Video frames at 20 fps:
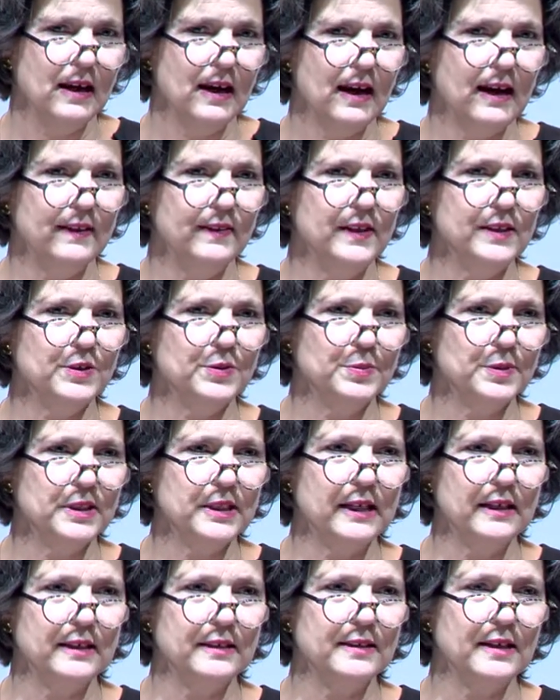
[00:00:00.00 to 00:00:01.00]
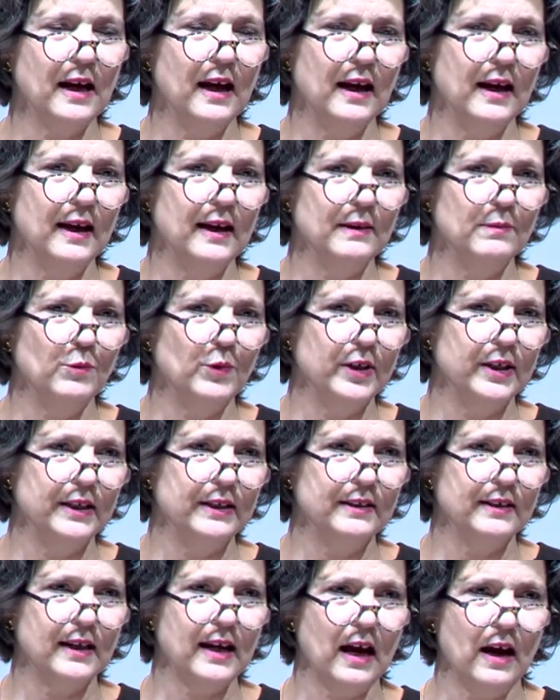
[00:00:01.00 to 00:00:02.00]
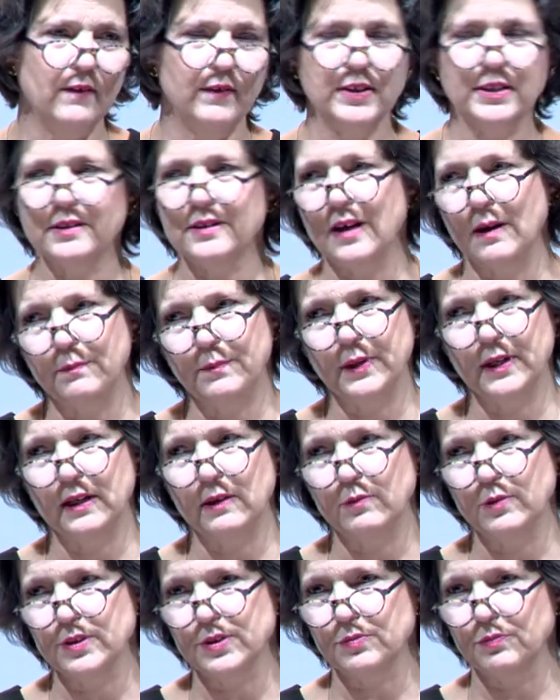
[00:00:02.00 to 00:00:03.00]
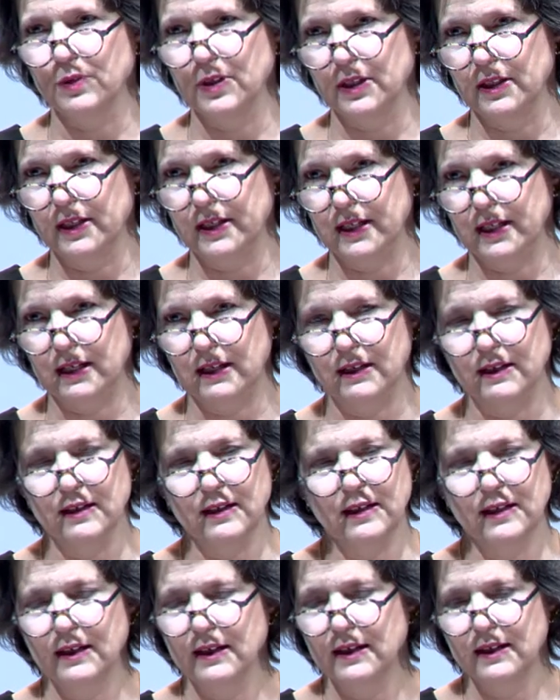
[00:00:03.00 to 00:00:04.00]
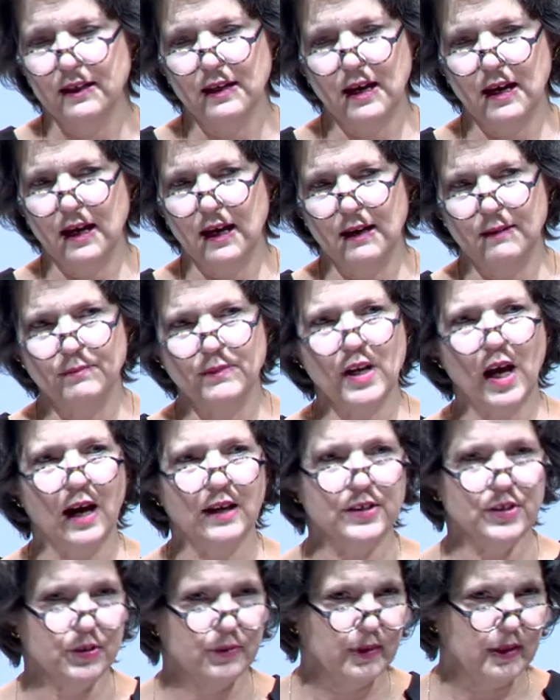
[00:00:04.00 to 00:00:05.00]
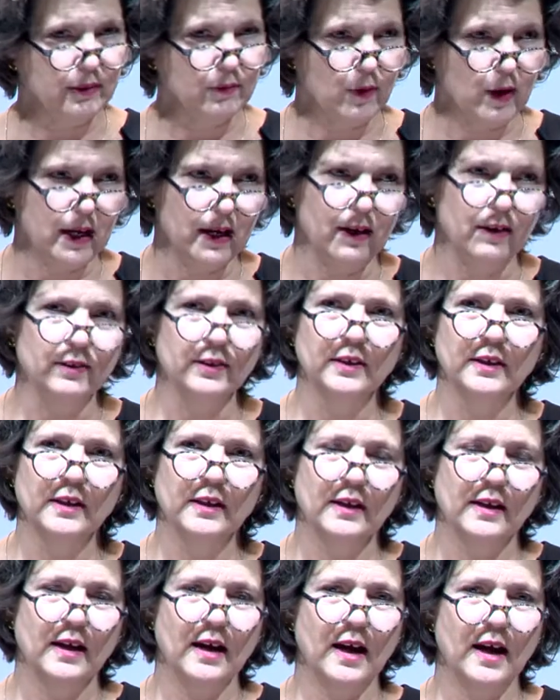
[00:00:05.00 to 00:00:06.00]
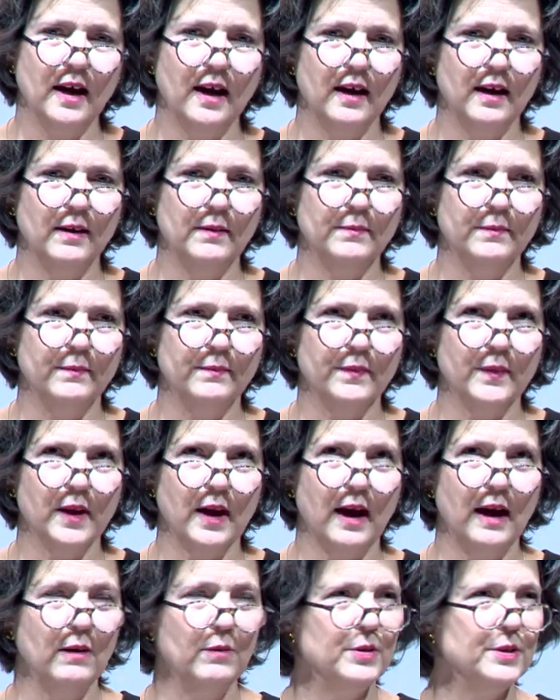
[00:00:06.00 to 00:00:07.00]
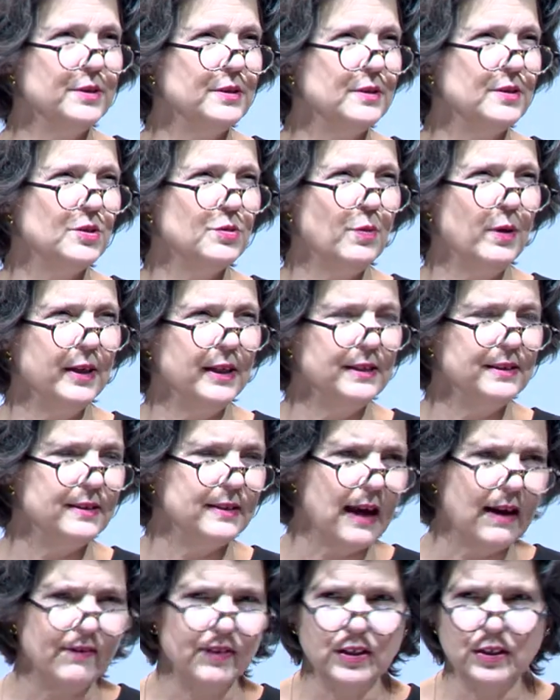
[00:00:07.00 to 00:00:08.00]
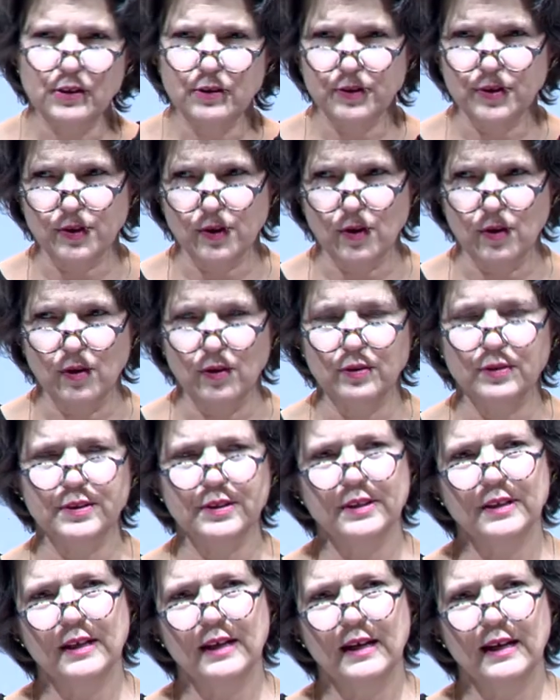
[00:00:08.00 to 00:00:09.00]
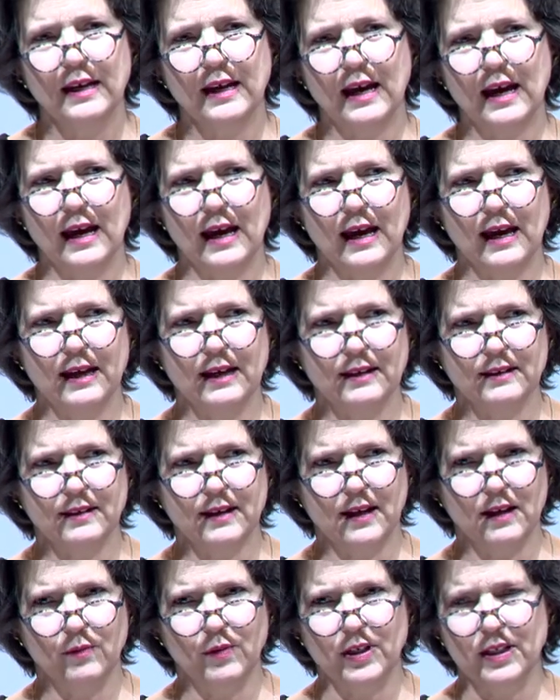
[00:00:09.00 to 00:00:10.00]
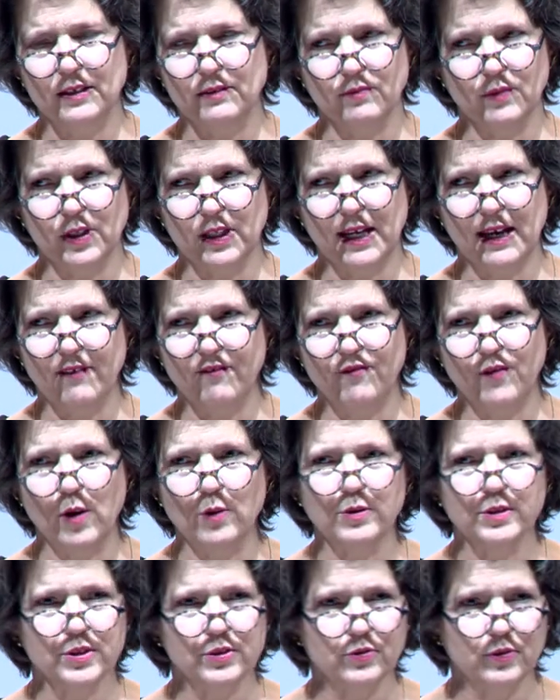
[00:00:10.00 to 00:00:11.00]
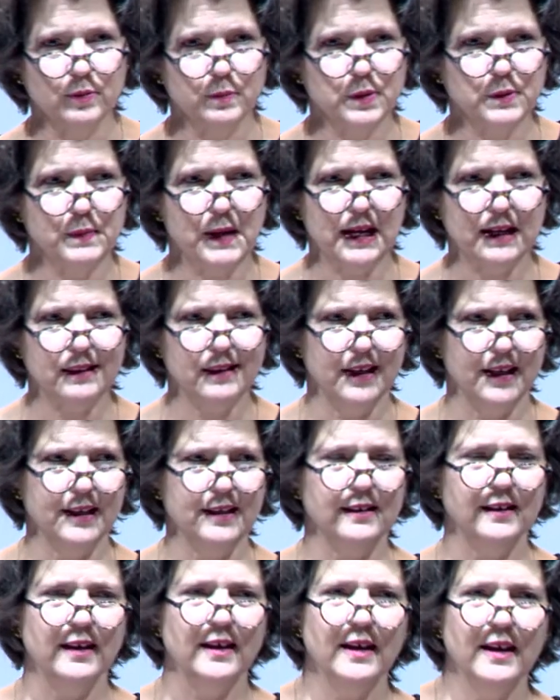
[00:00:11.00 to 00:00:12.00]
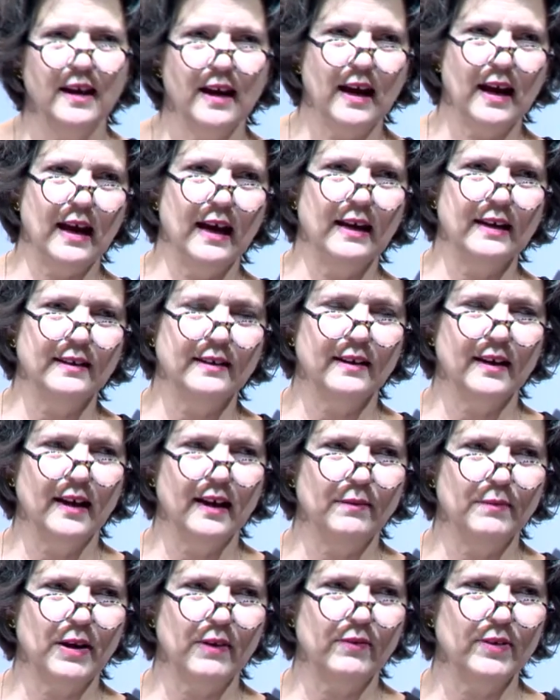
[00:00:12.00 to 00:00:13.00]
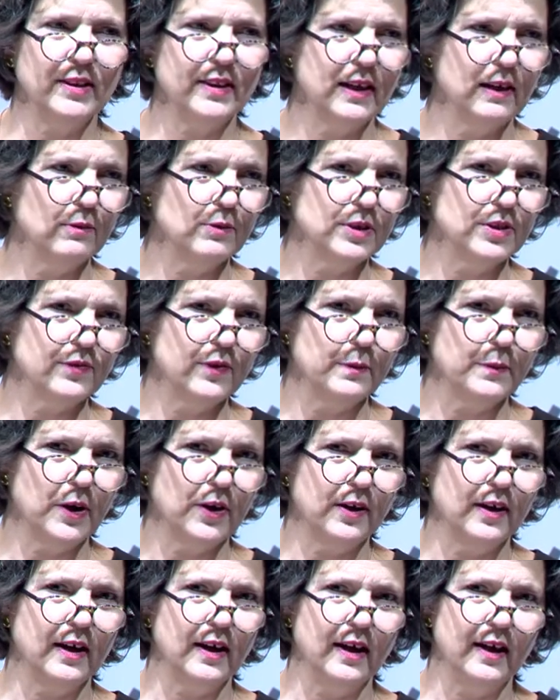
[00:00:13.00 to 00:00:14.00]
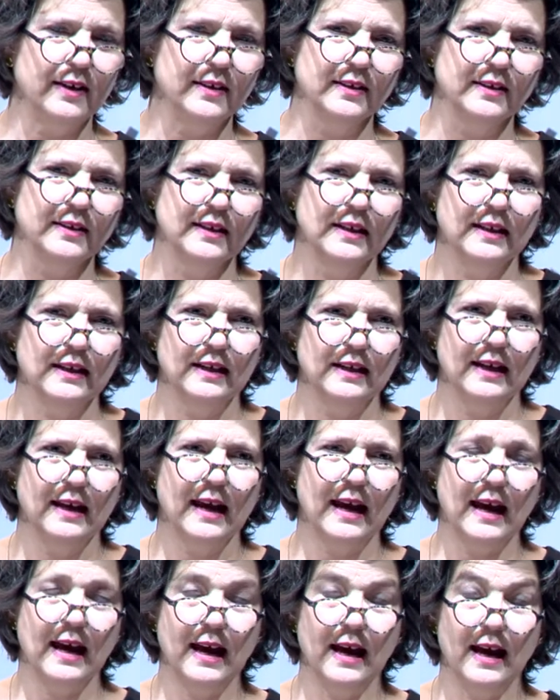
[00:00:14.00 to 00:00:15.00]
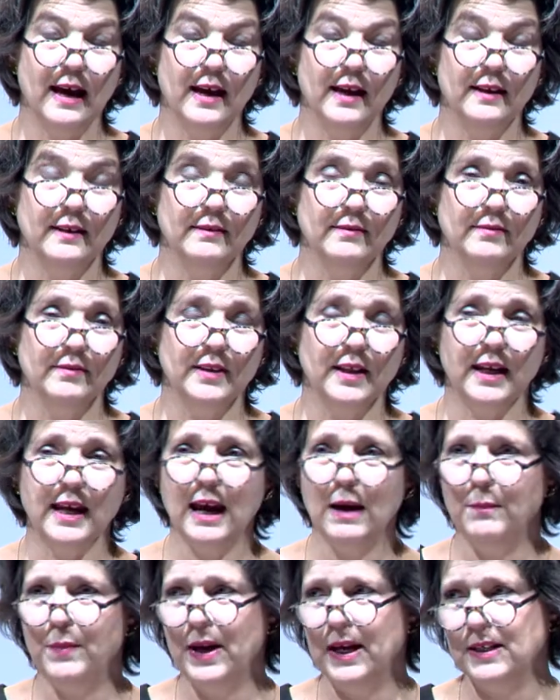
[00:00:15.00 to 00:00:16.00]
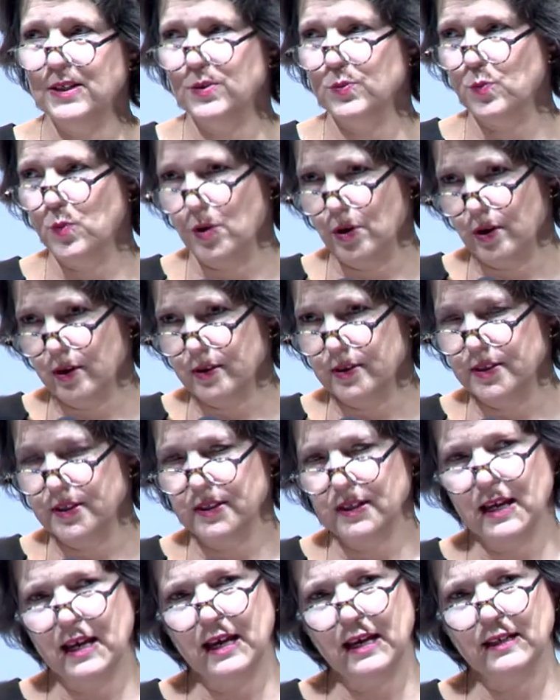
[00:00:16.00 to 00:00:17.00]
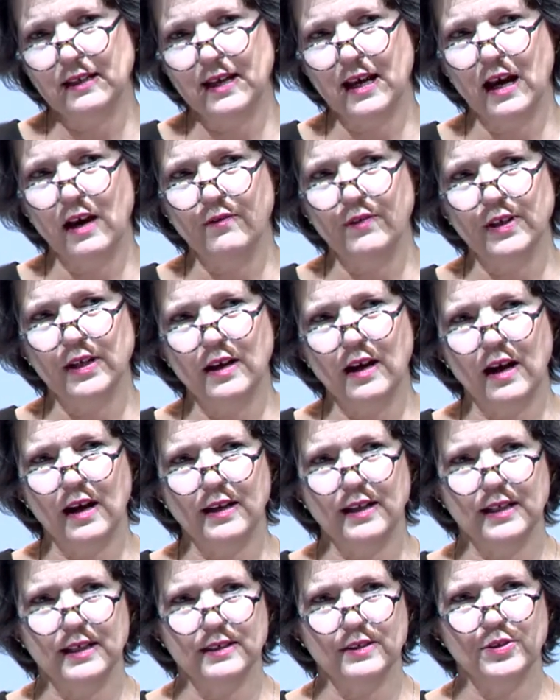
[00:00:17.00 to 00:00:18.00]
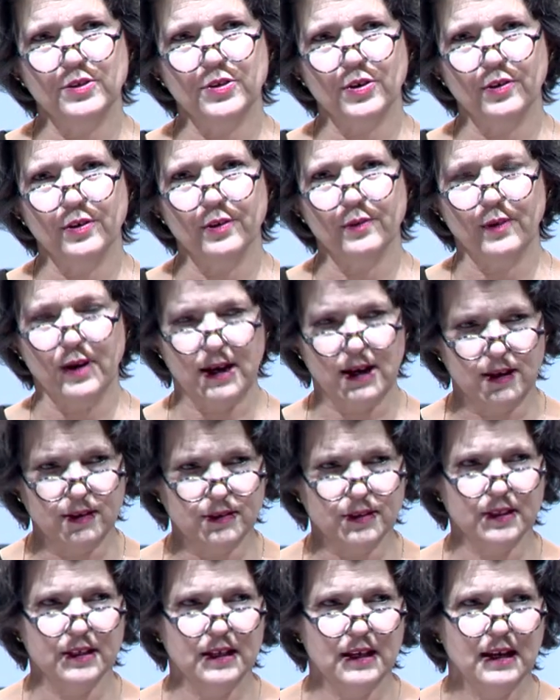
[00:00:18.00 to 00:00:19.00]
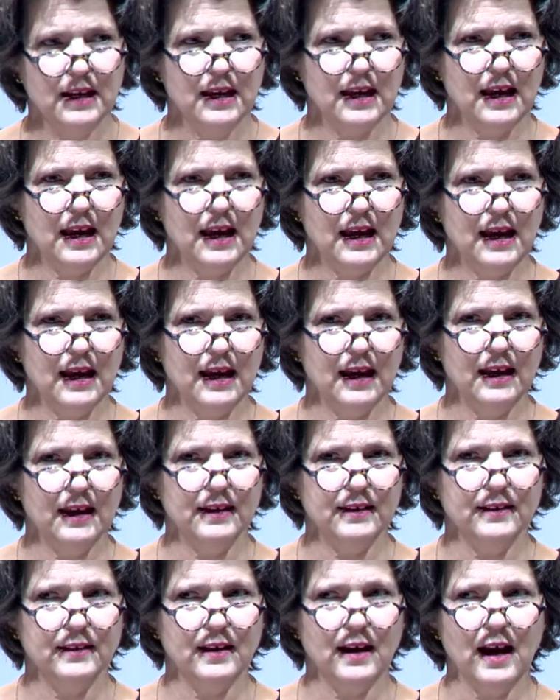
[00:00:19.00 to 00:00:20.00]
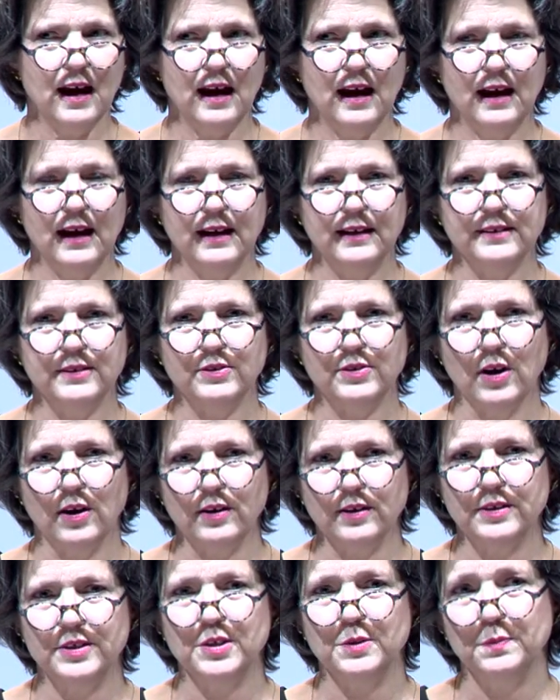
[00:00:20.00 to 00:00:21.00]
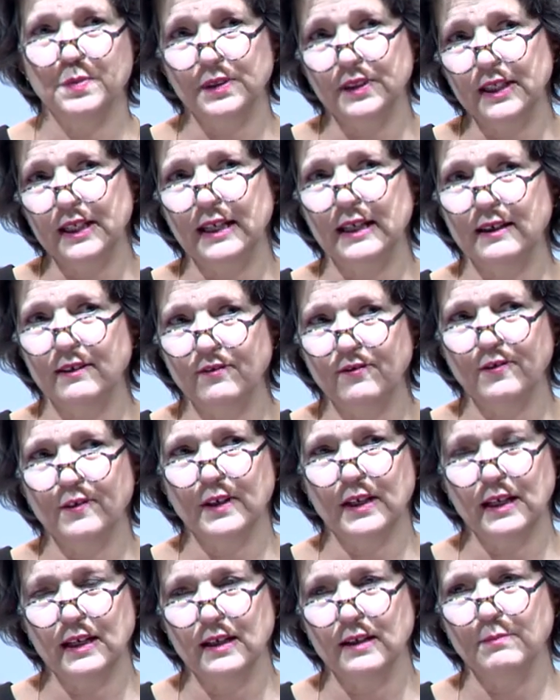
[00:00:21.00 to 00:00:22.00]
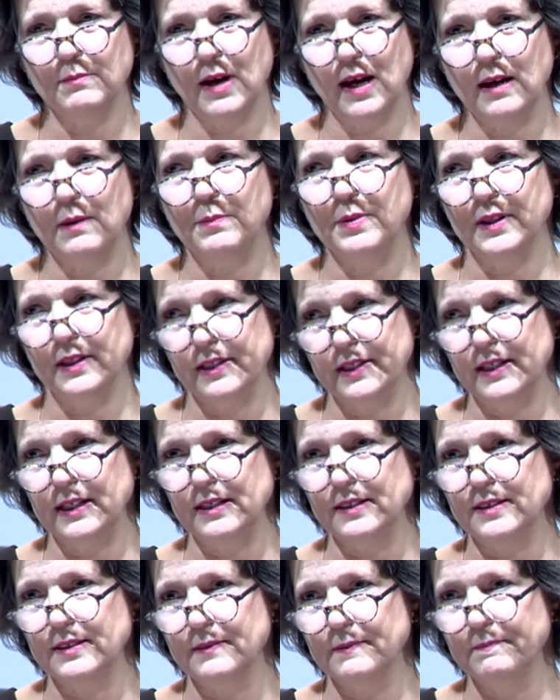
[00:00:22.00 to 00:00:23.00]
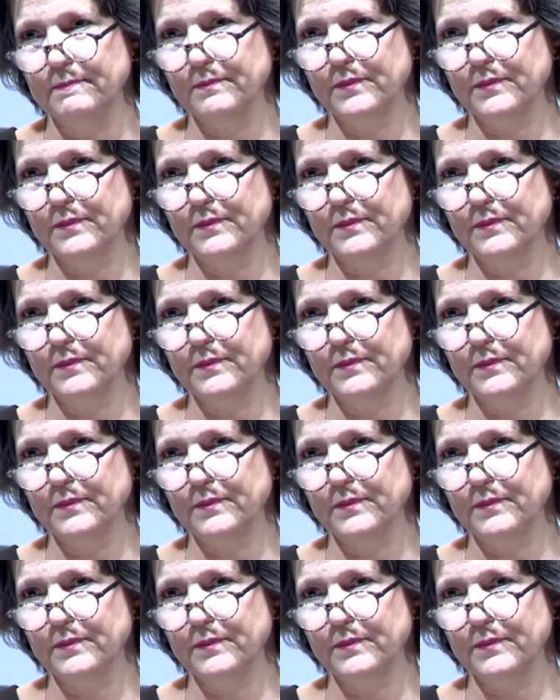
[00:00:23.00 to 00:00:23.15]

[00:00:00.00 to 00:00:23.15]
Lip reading: And this was at a time when Calvin's company was really not doing well. I was 27 years old, and we didn't really have focus groups back then. And everything was from our gut. And the campaigns worked, and Calvin got his turnaround. And I started to believe in my abilities.